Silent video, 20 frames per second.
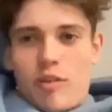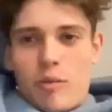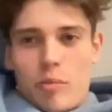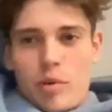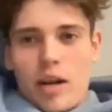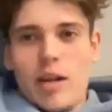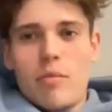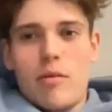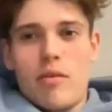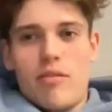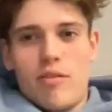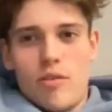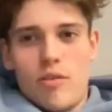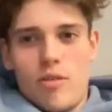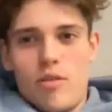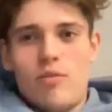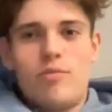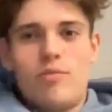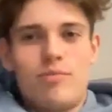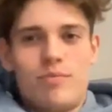a pre before.
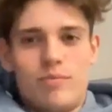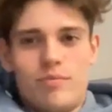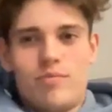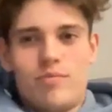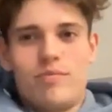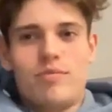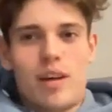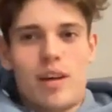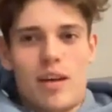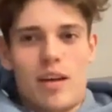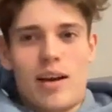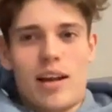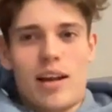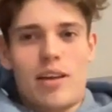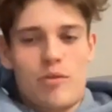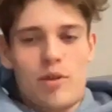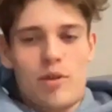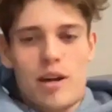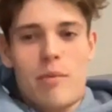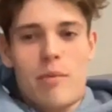I've had
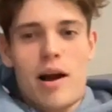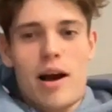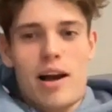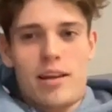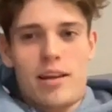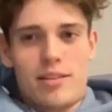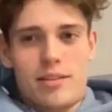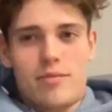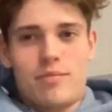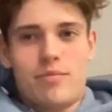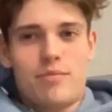it really bad.